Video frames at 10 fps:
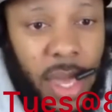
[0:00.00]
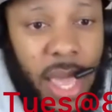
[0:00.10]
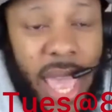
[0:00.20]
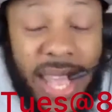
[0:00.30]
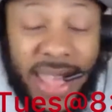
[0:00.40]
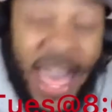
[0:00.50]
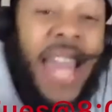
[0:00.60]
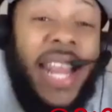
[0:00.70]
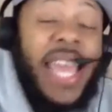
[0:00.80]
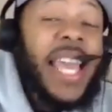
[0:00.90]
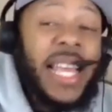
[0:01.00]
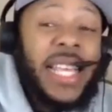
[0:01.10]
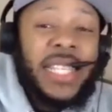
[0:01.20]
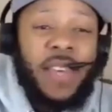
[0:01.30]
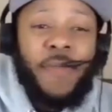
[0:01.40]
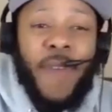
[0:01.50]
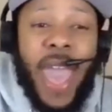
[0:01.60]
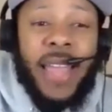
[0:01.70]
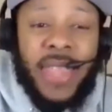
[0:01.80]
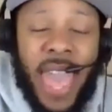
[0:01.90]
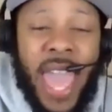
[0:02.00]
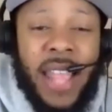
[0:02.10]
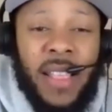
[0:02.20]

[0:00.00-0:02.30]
And that is the fact that